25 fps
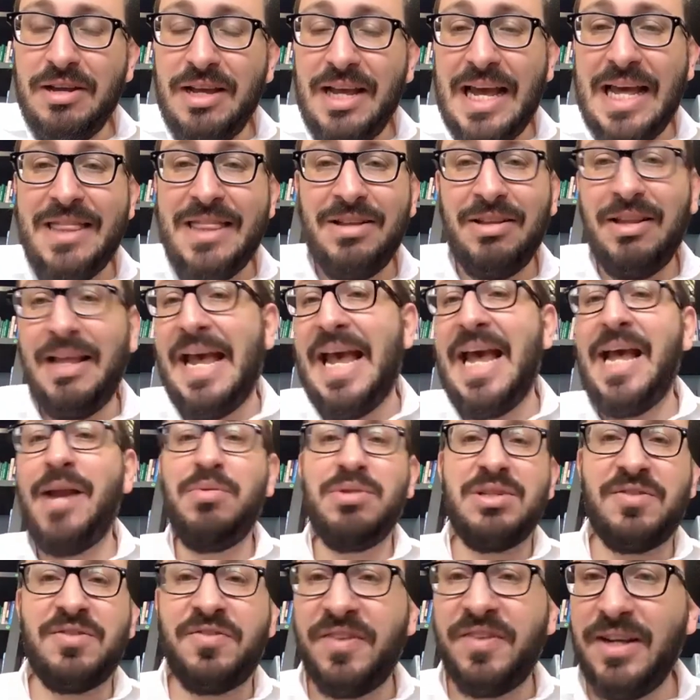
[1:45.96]
And the land
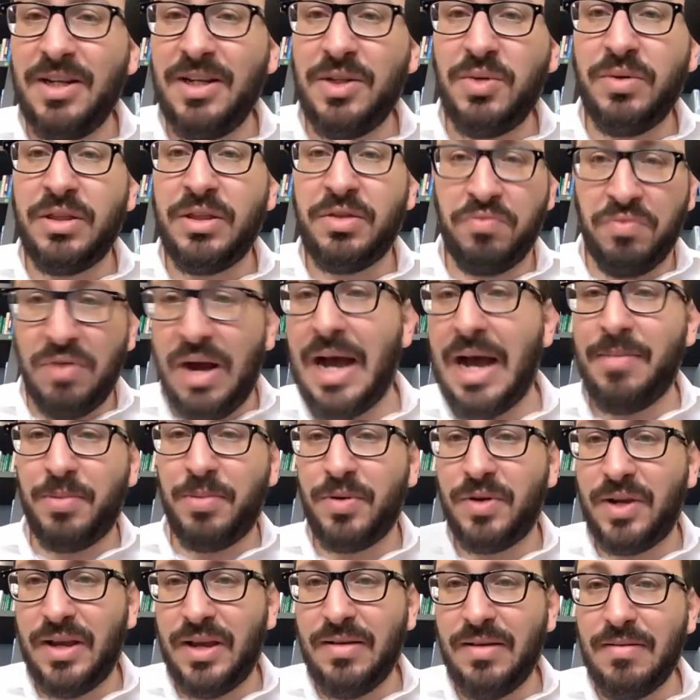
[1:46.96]
was filled with
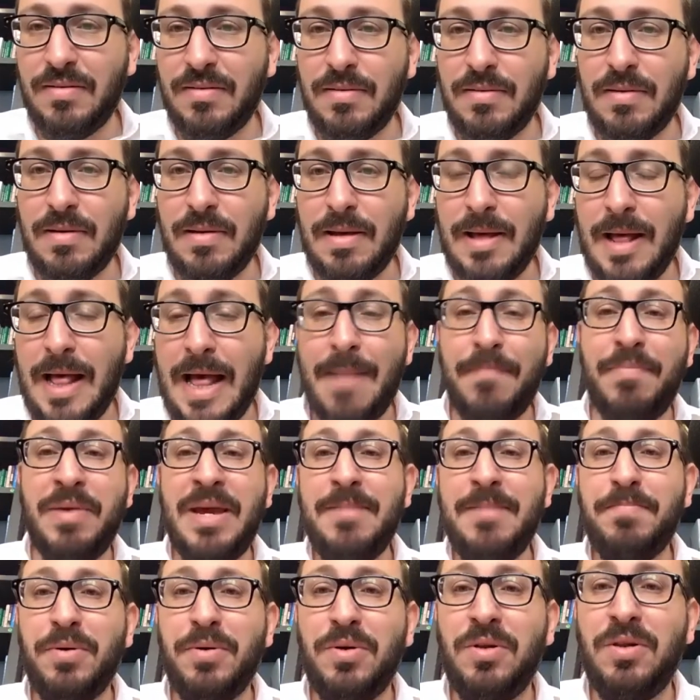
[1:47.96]
robbery. And
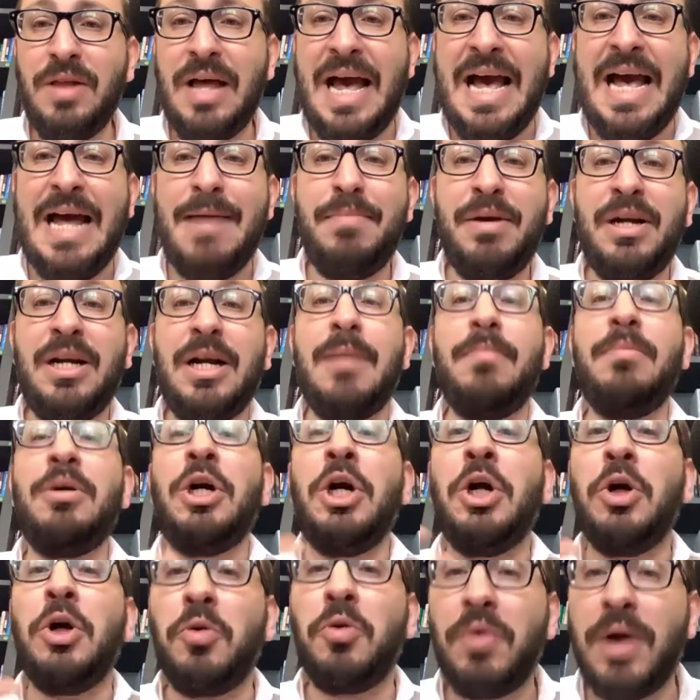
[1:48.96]
people had become
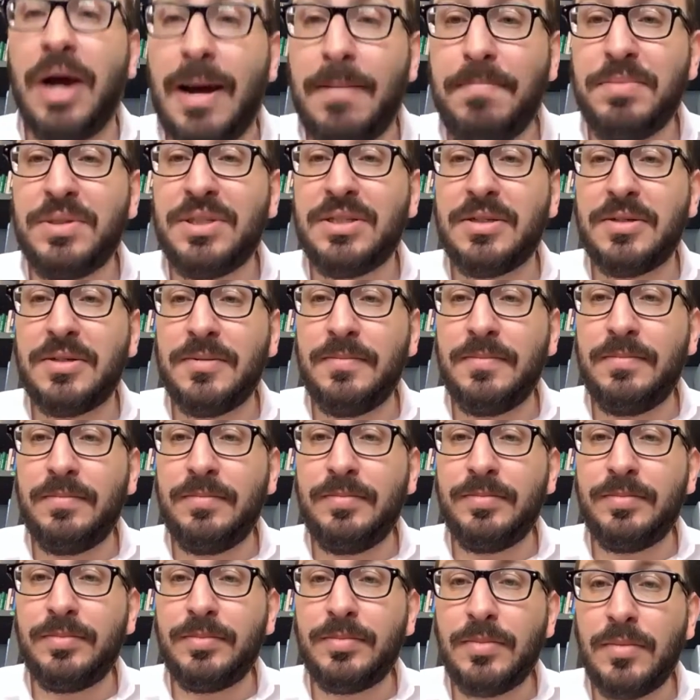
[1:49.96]
corrupt
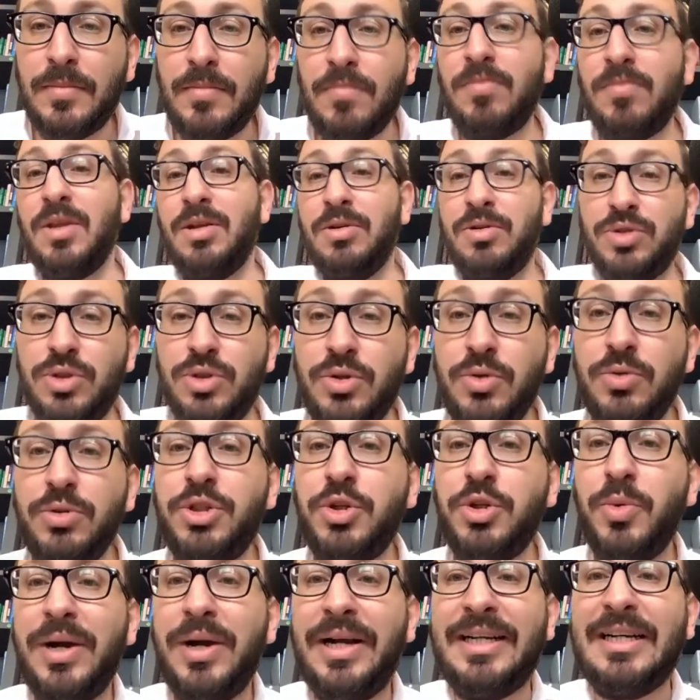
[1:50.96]
due
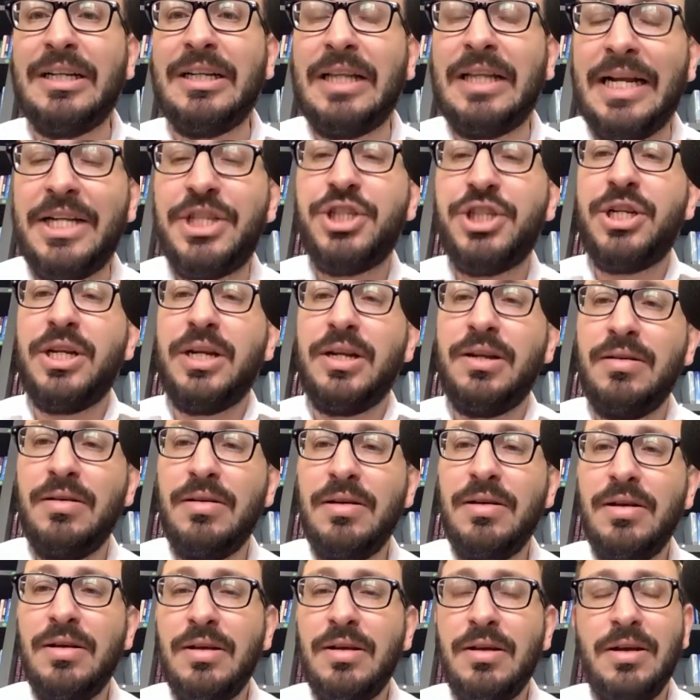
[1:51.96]
to a collection
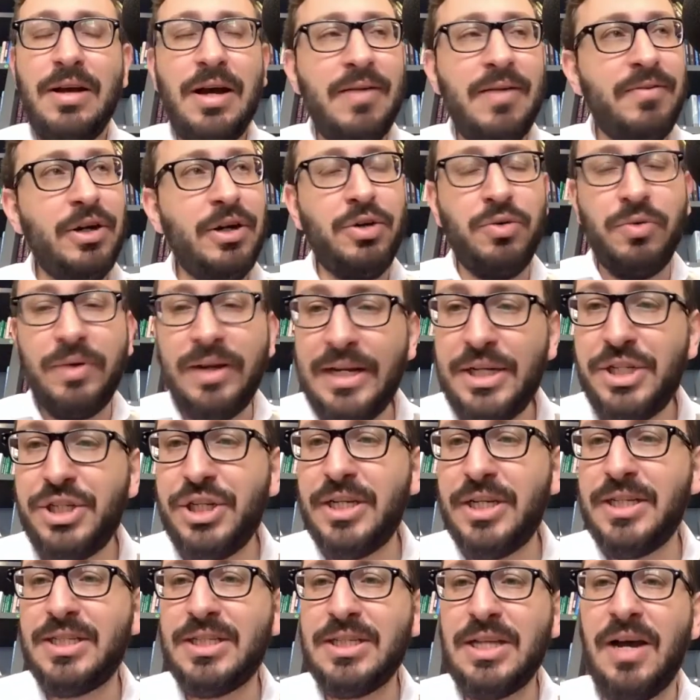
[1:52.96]
of
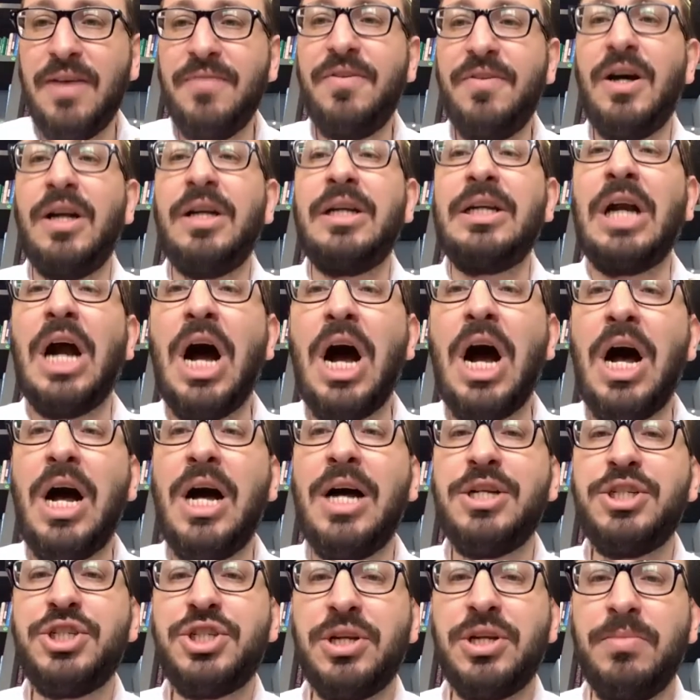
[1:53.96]
egregious, of
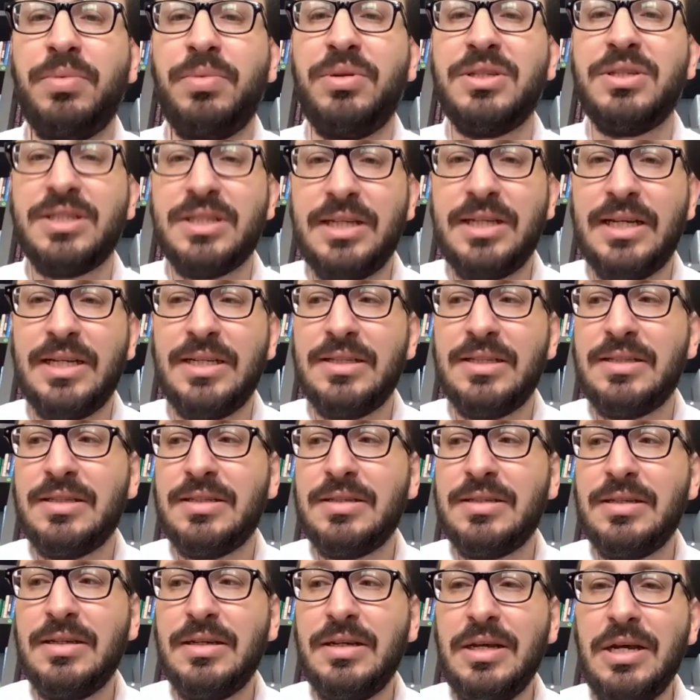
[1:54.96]
unconscionable
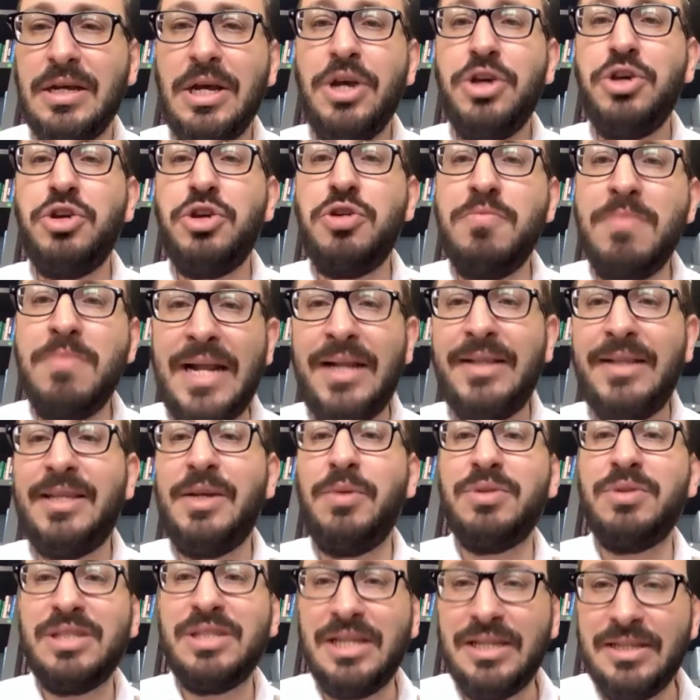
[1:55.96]
sins. Humanity
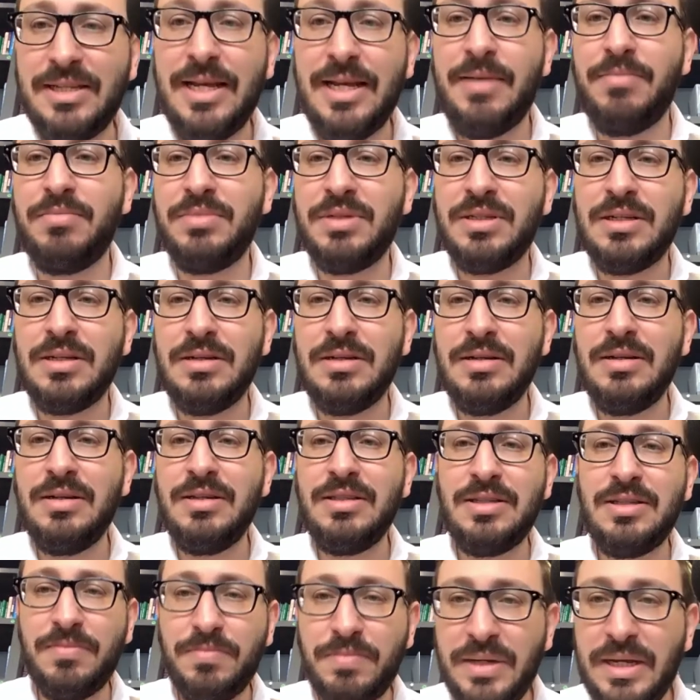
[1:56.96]
was condemned
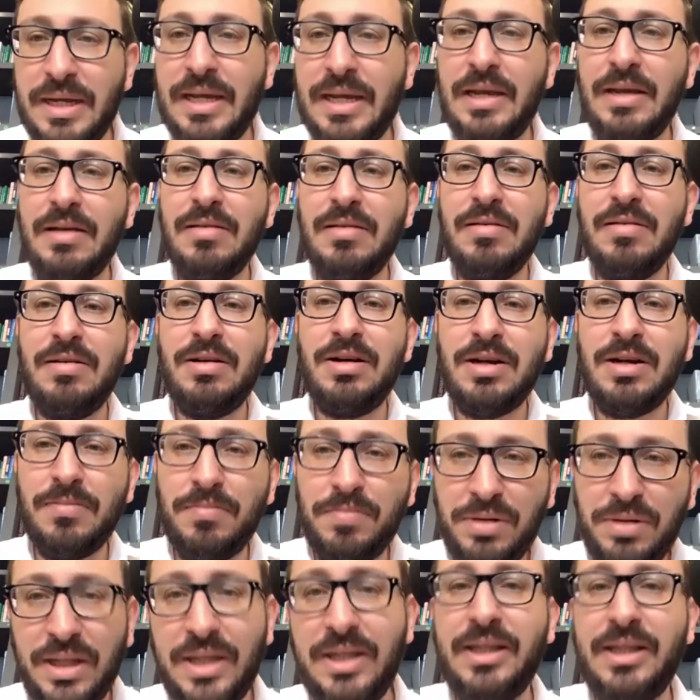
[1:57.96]
to be
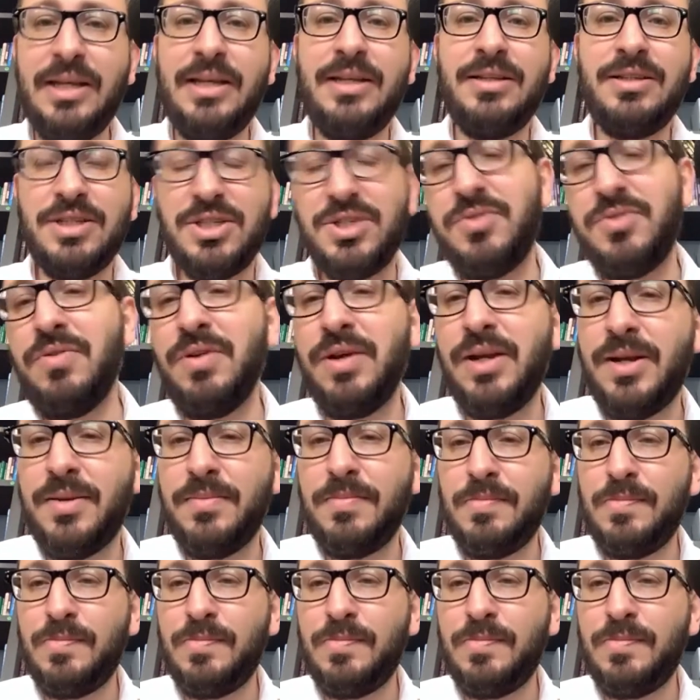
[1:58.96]
completely destroyed.